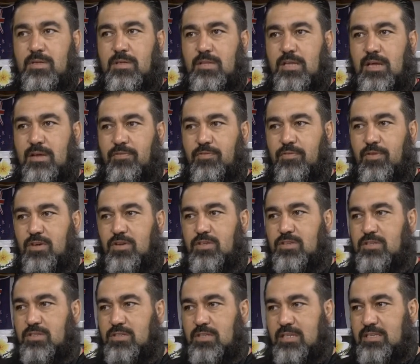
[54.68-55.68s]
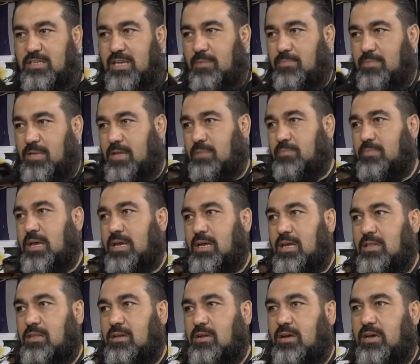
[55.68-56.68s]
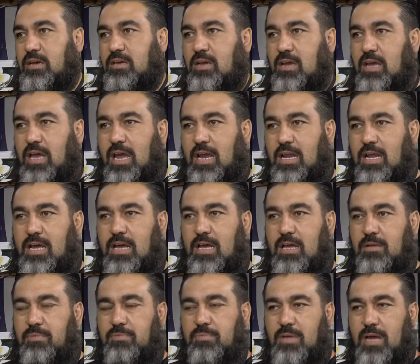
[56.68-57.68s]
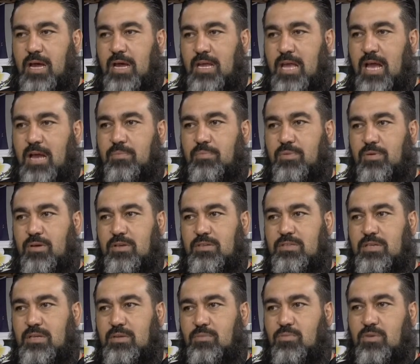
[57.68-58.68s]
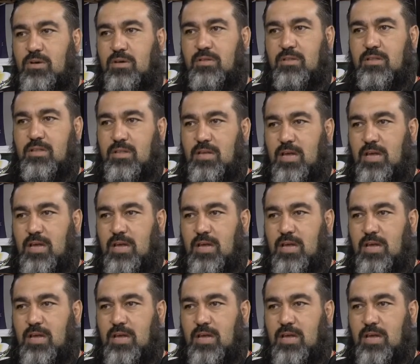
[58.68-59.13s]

the first attempt at making the logo had a young person with